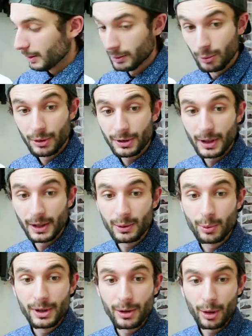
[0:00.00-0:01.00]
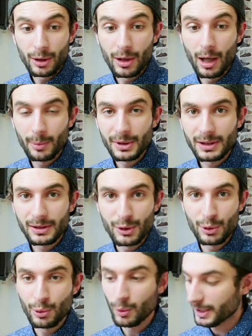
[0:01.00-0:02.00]
It looks like we are coming
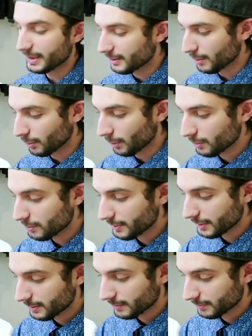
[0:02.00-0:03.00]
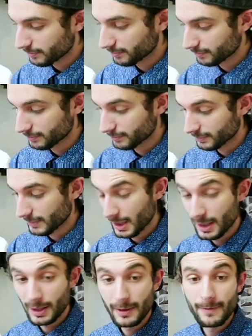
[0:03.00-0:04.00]
to a close.
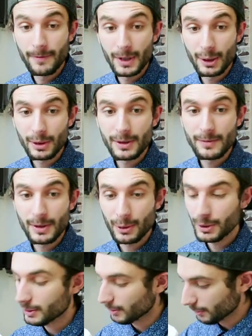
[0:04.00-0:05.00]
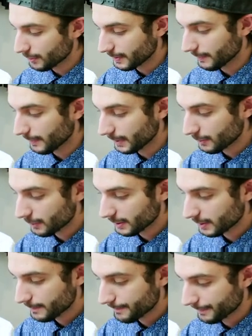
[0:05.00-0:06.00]
Very, very close to
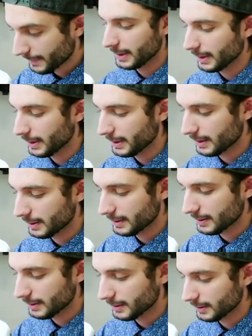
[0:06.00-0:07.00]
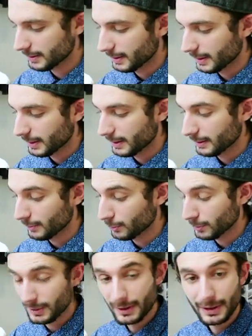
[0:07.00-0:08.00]
finishing. And it
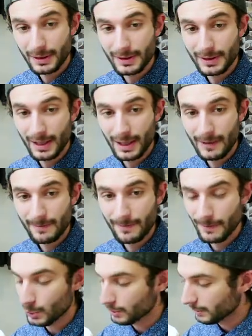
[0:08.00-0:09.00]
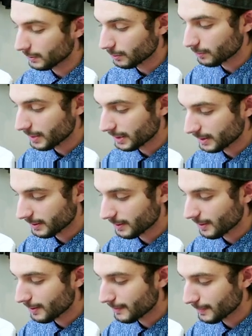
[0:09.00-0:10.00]
looks like it's time for a little bit
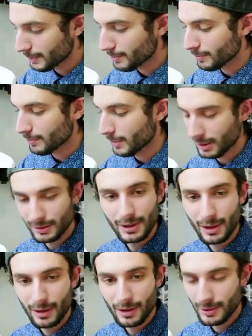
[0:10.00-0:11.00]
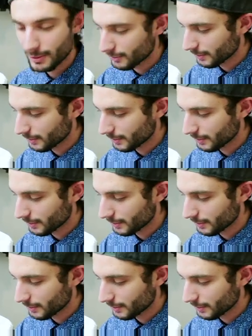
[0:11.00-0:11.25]
of a montage.